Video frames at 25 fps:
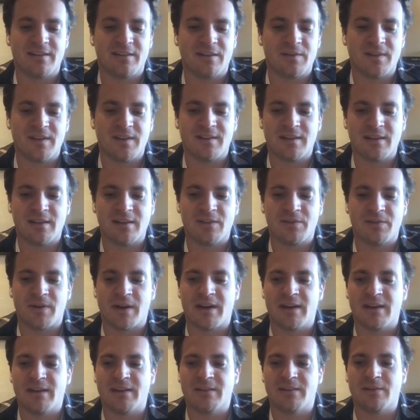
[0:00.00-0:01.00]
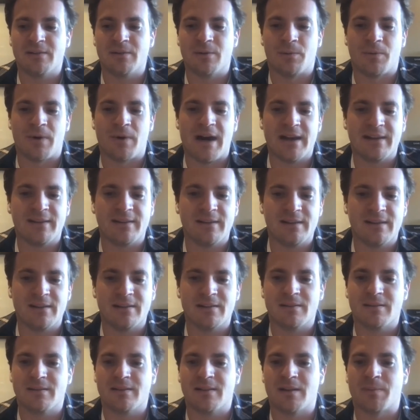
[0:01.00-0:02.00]
of these things vary
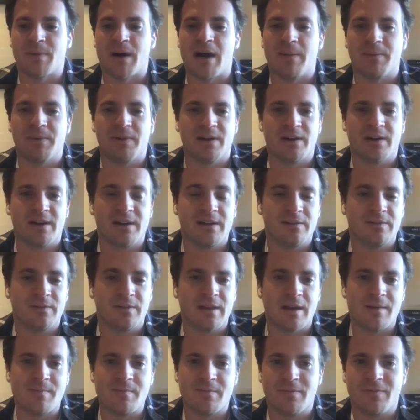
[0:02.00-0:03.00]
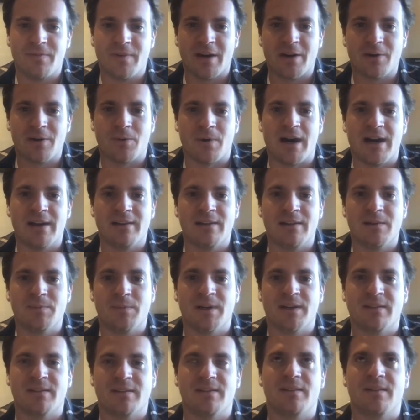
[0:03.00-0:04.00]
widely, the popularity of them vary widely,
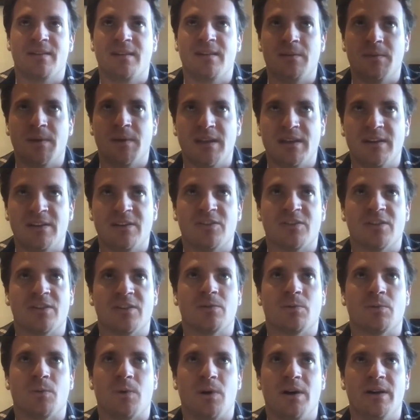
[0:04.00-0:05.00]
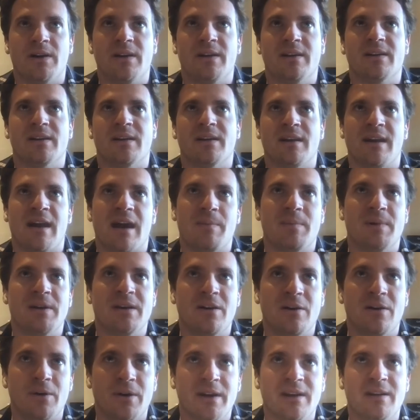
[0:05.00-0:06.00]
but CBD is just one
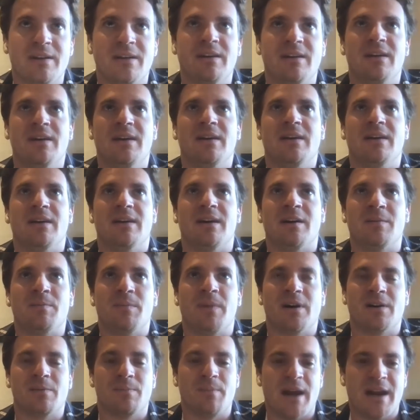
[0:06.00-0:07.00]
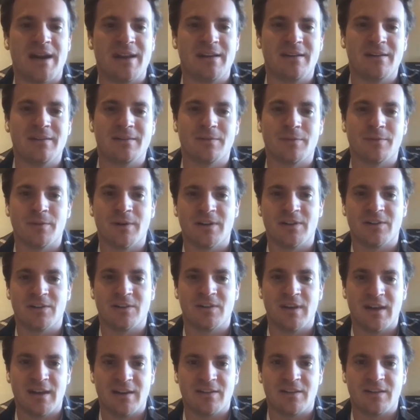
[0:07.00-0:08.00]
cannabinoid among many, which
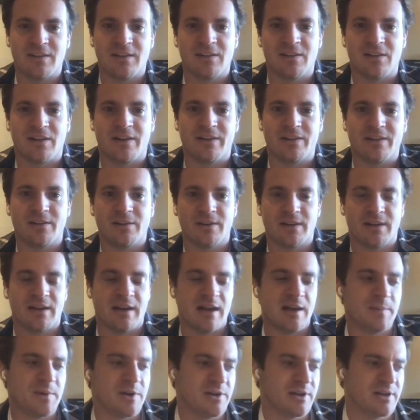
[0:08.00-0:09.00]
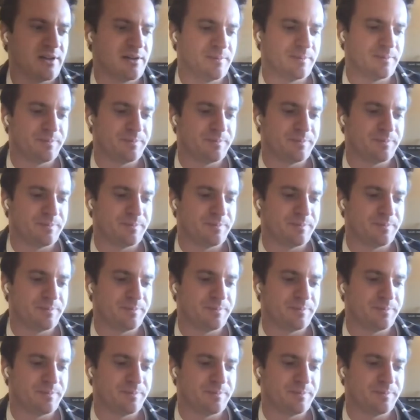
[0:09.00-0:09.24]
THC is also a cannabinoid.